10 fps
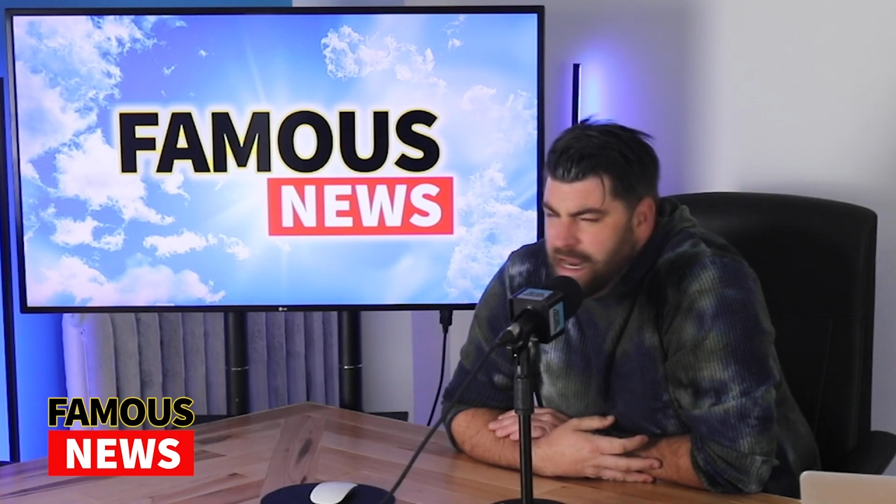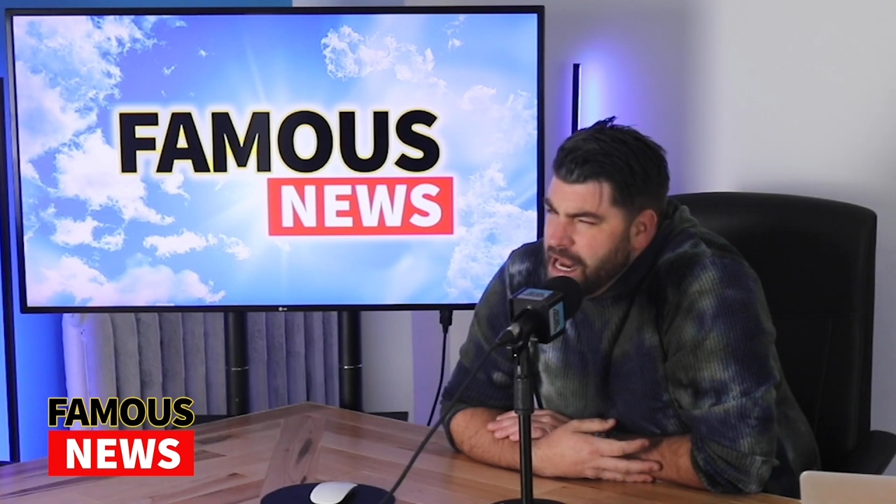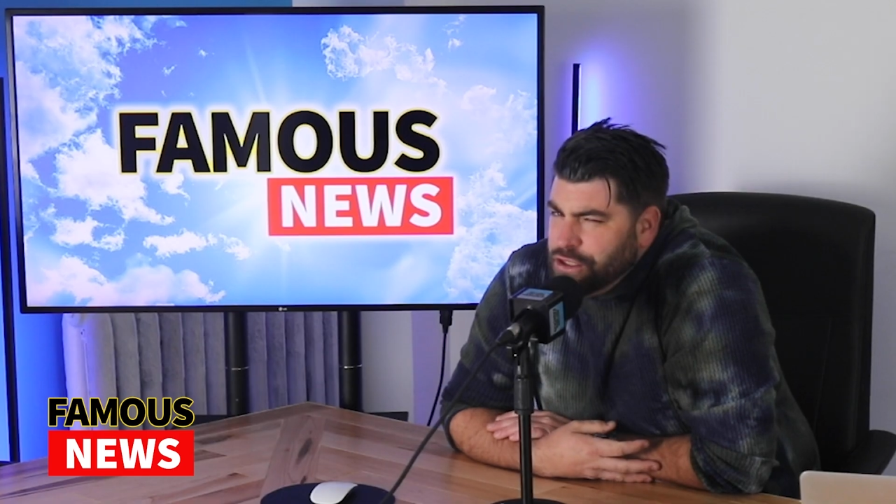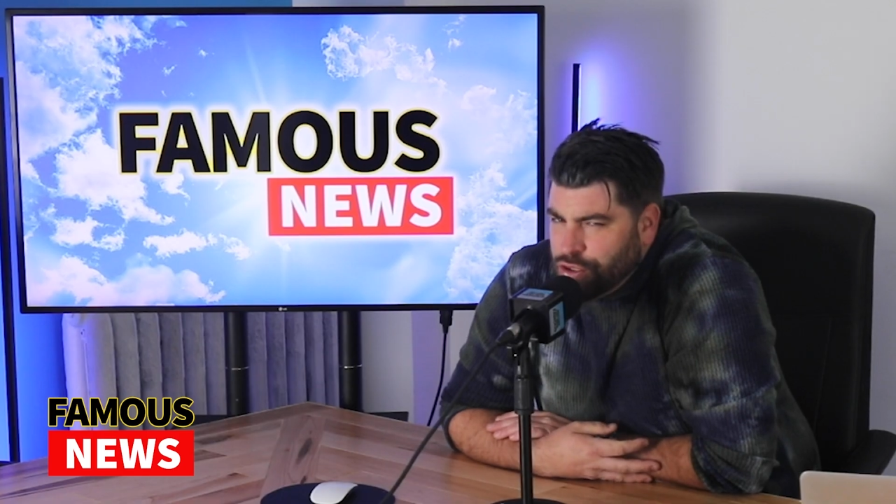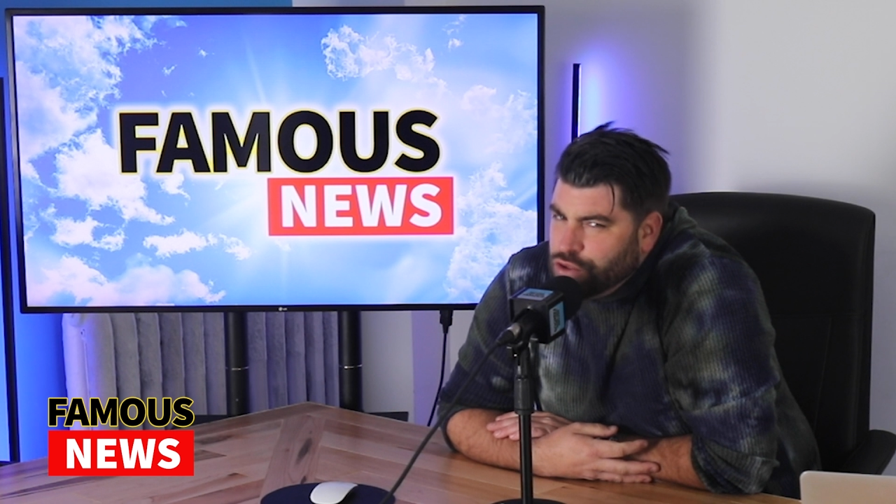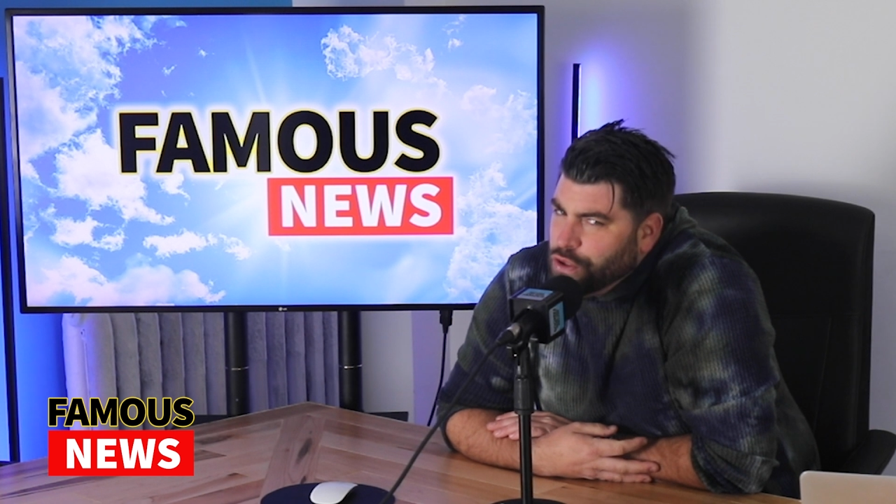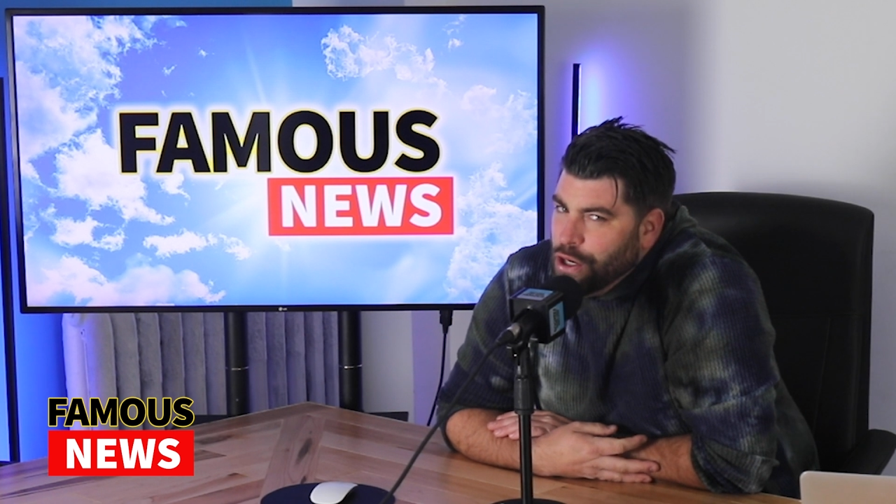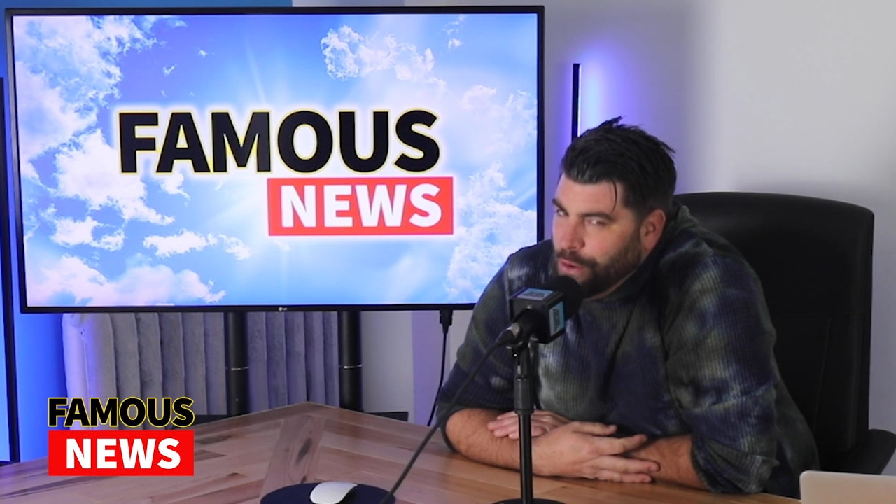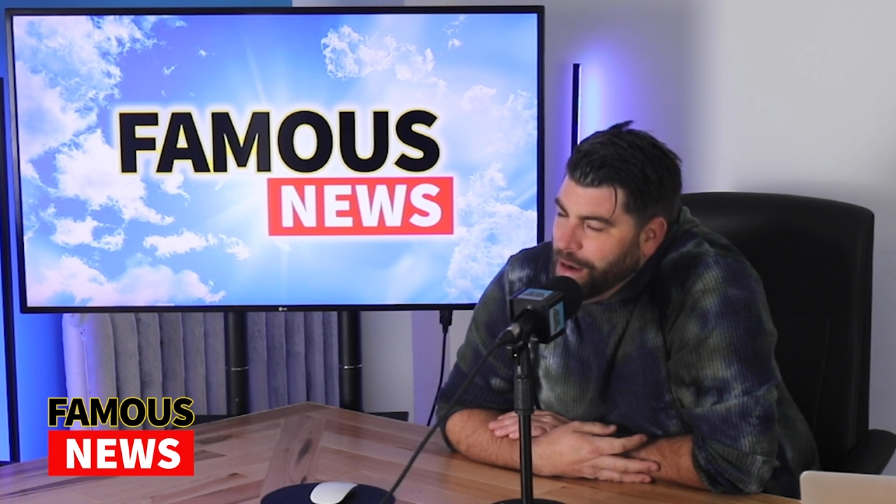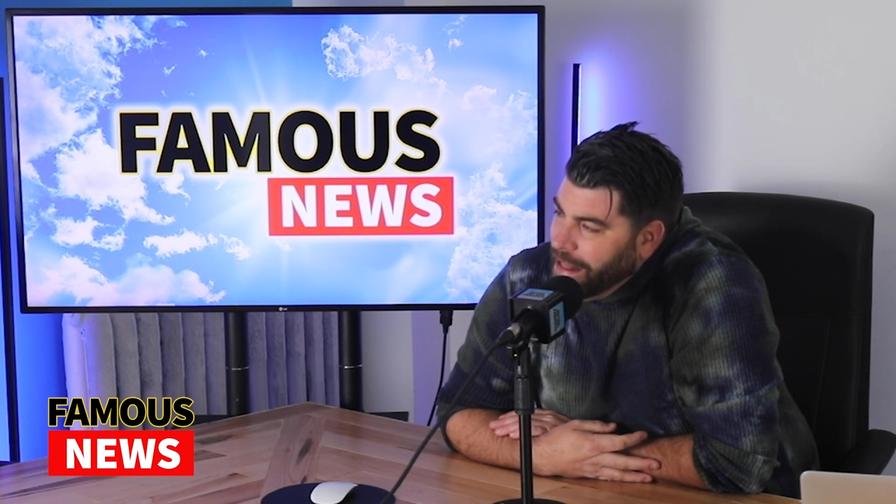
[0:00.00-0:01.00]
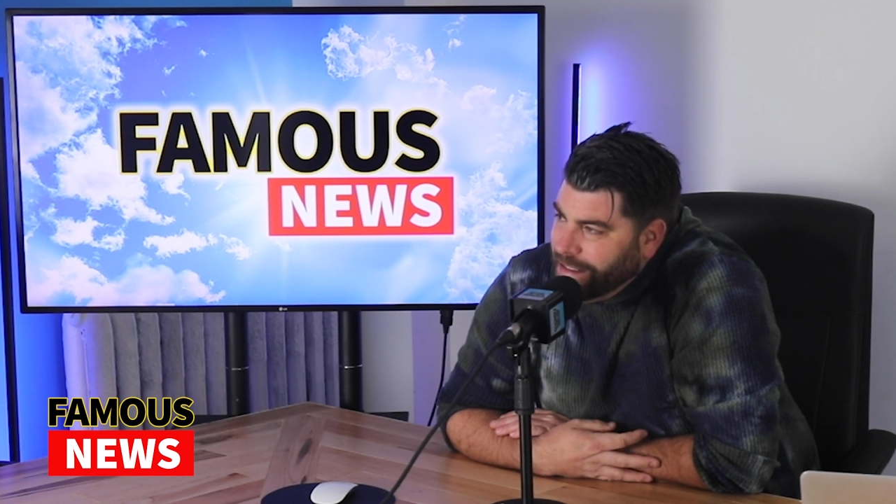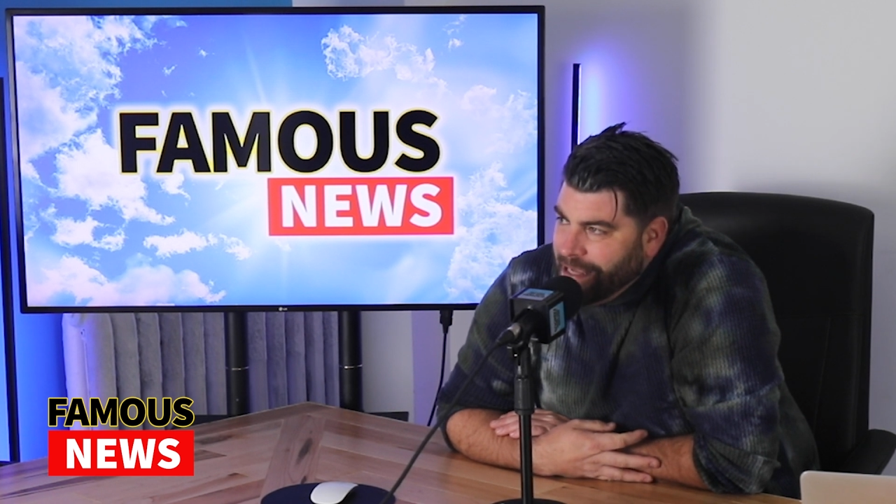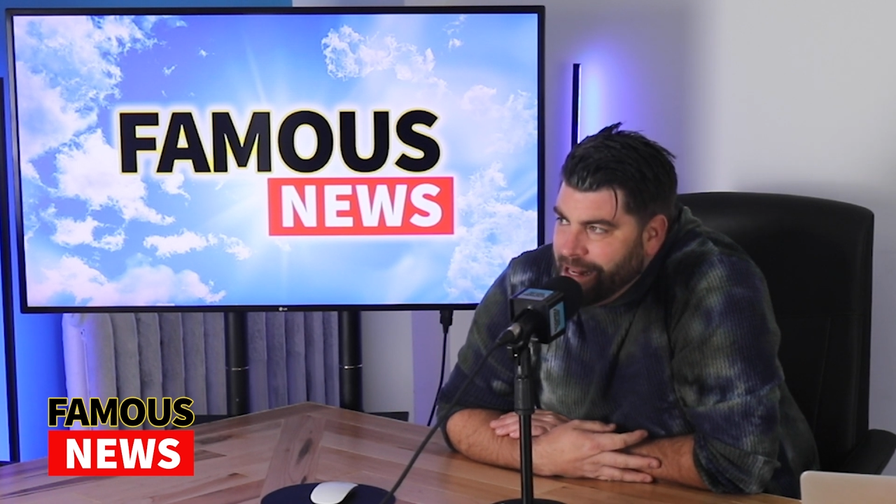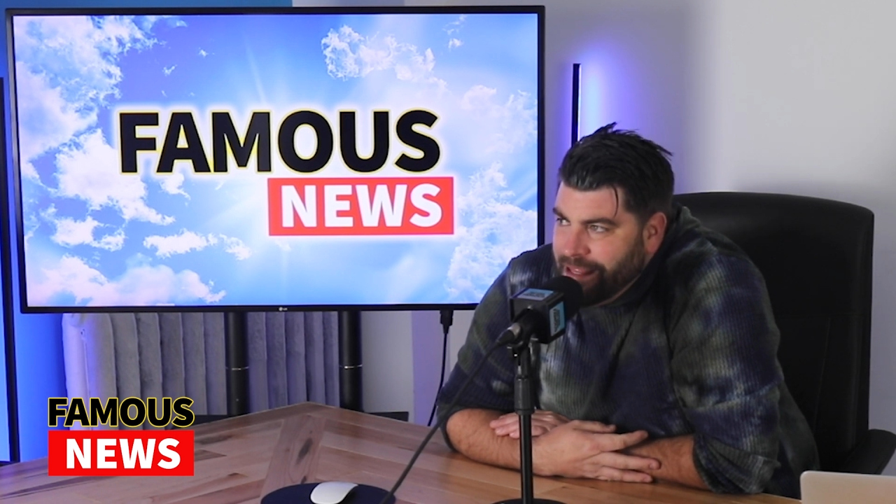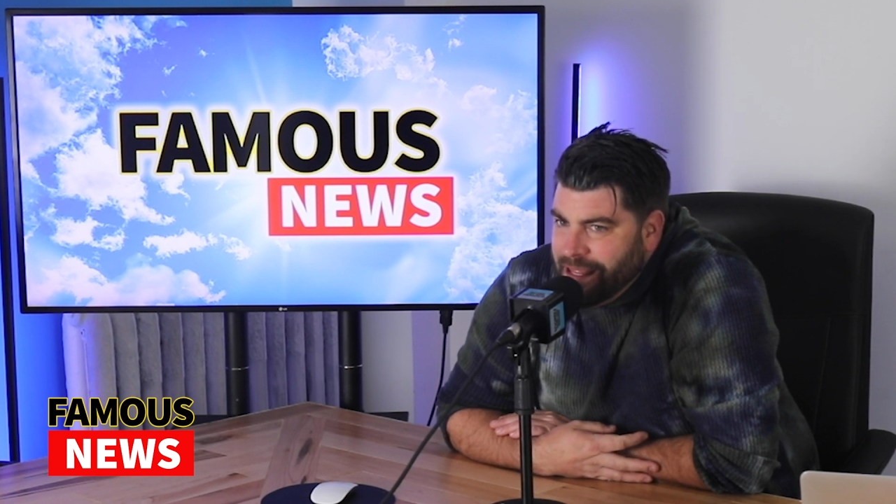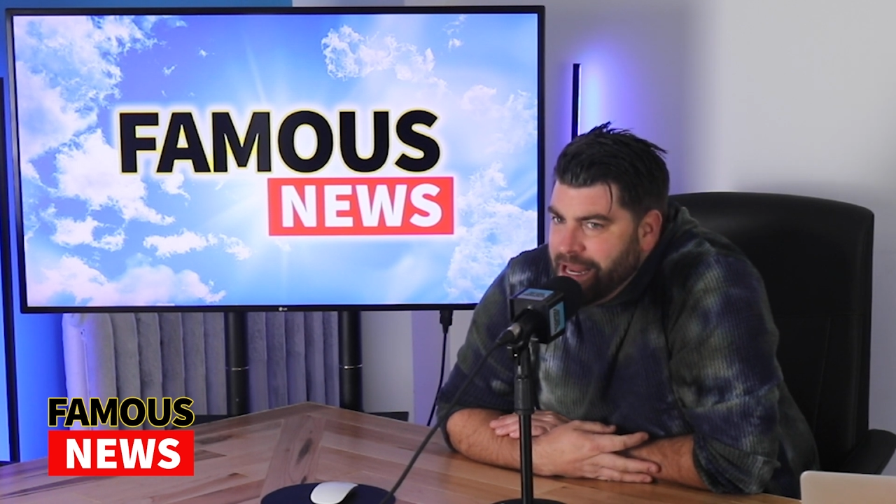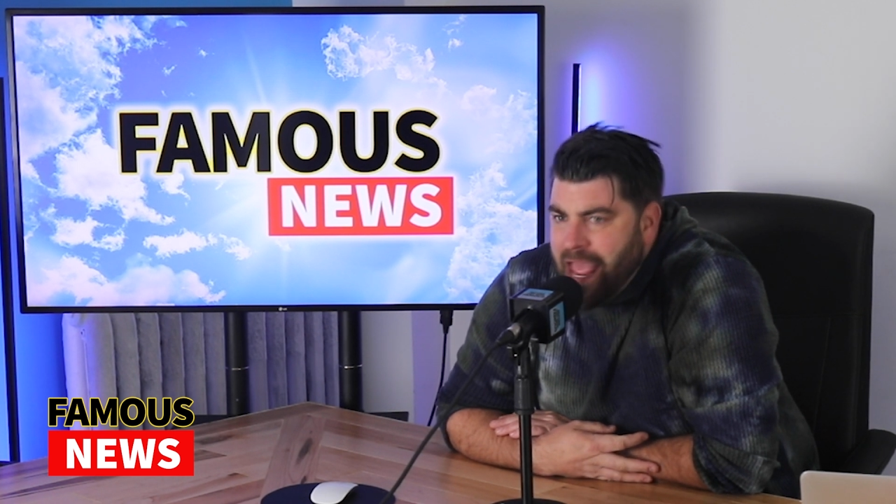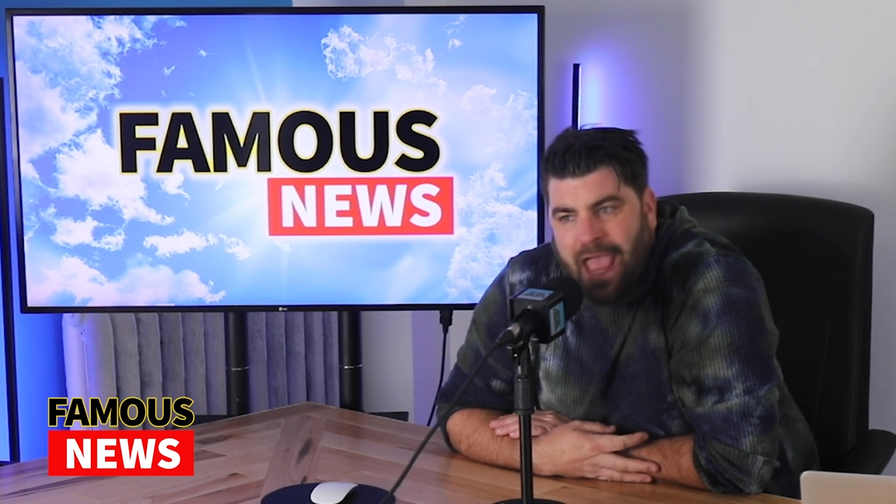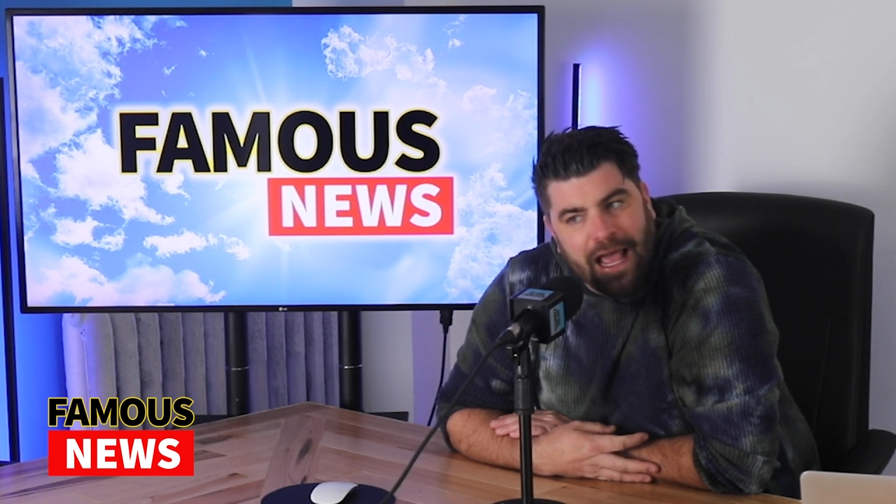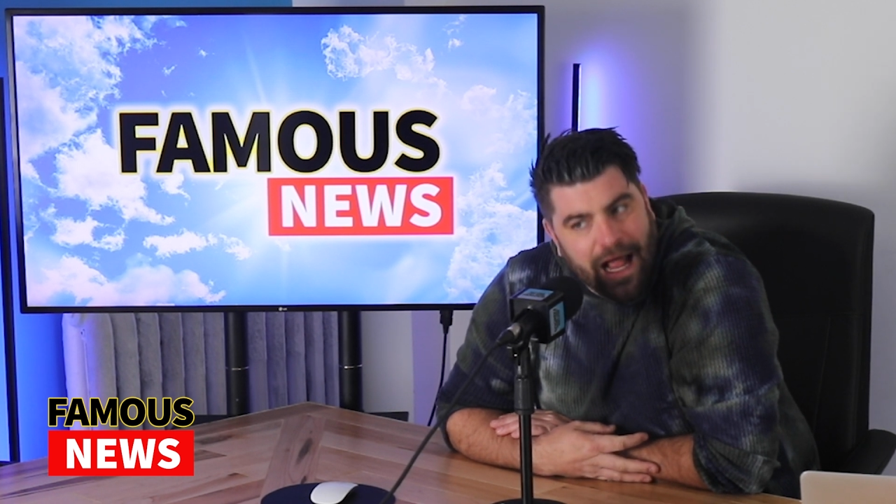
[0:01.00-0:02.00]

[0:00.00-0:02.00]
It is true. At the end of the day,